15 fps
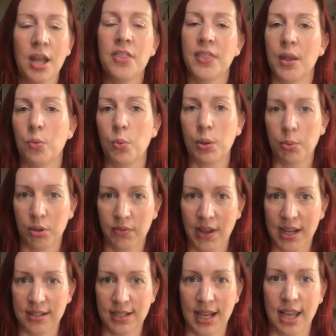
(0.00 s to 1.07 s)
then we would have
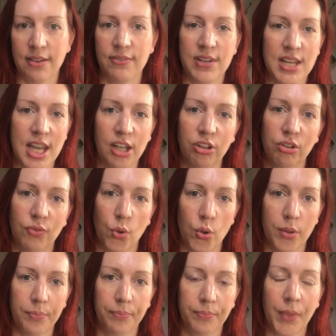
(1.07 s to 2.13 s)
had to get vignettes for
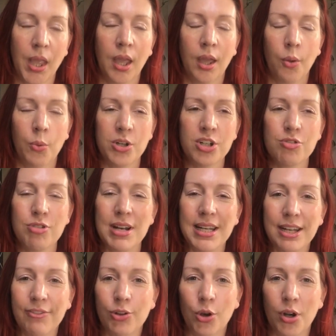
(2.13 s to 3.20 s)
them, which is really
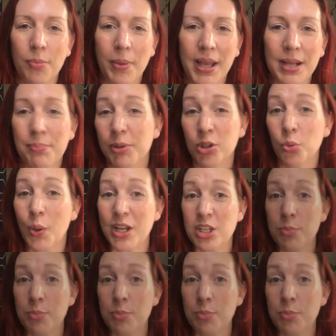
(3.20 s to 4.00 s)
difficult on a bike because where do you